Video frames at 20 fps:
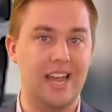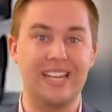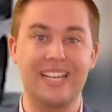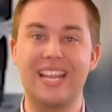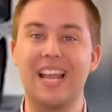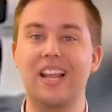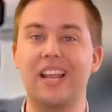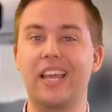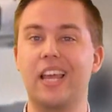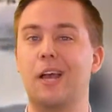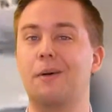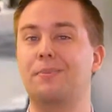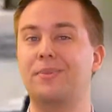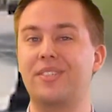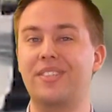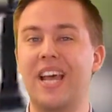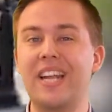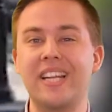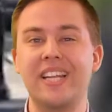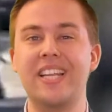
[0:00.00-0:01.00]
and yelling
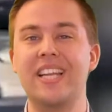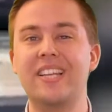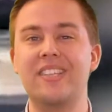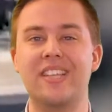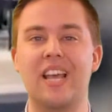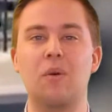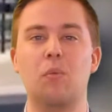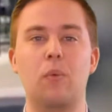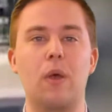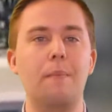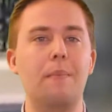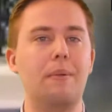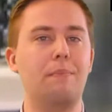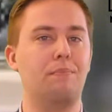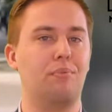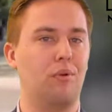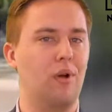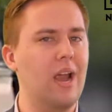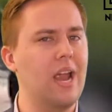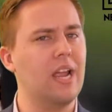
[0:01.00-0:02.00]
obscenities at women
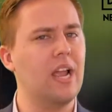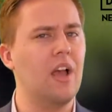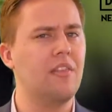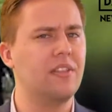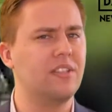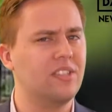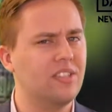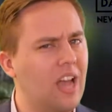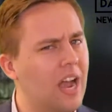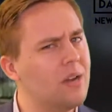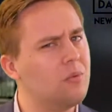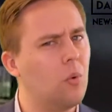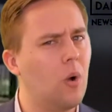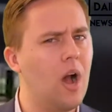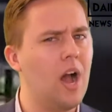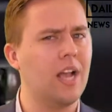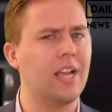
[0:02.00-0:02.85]
praying on the sidewalk